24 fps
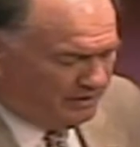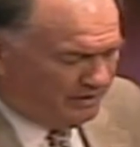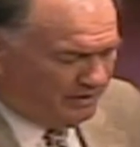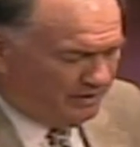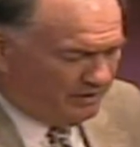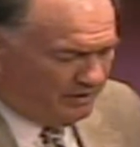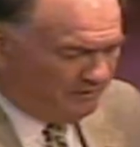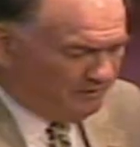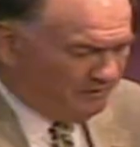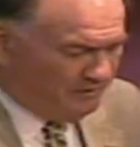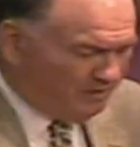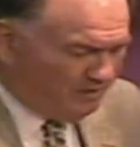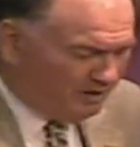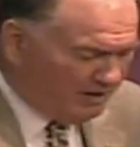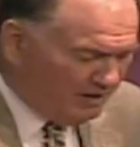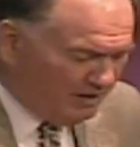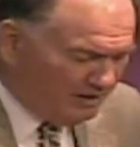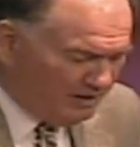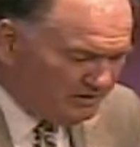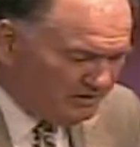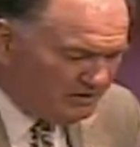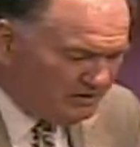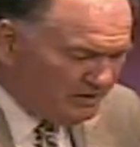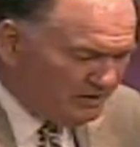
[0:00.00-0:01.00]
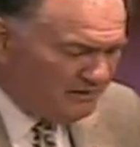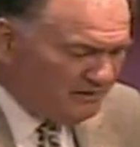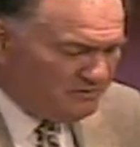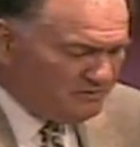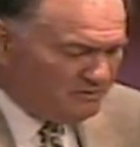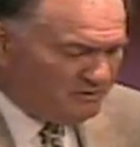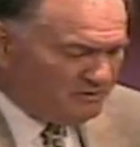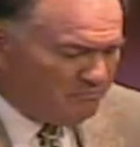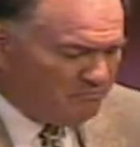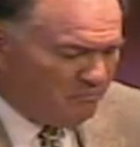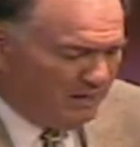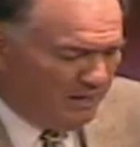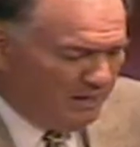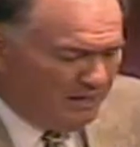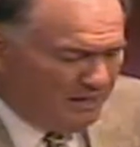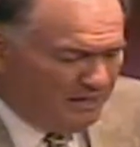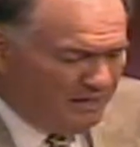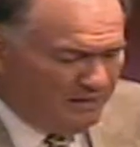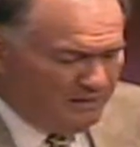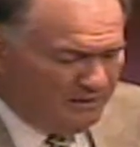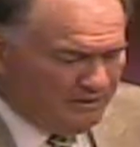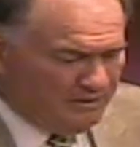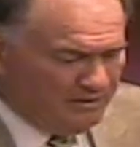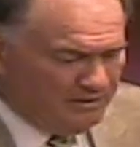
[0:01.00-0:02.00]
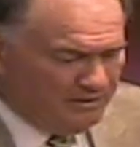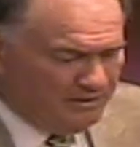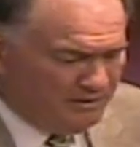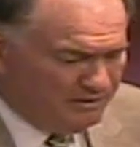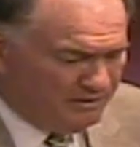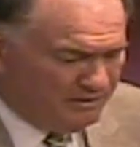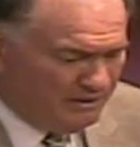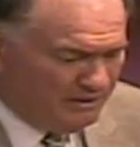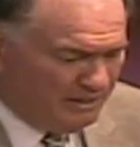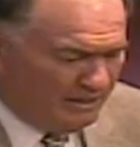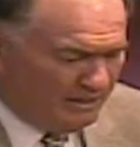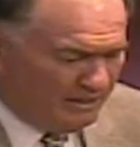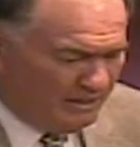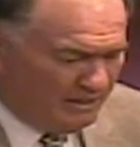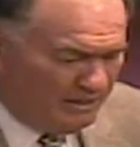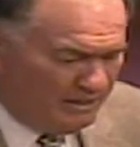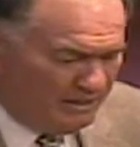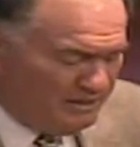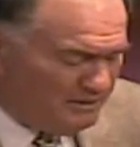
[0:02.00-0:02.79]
if God had changed his mind at any